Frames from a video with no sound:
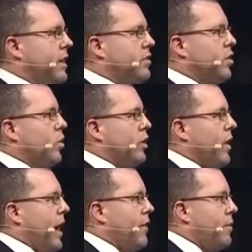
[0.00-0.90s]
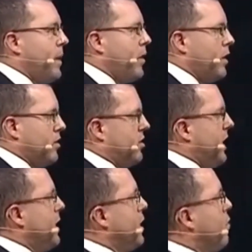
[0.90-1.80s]
And so when you have a better
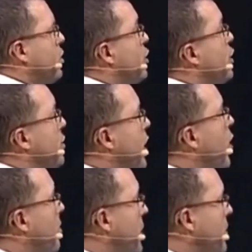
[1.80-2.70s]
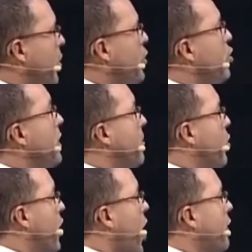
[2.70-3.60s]
understanding of what you can do to help people, you get
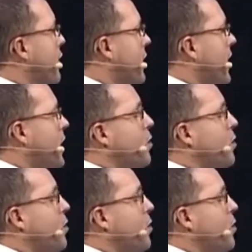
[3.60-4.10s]
more confident,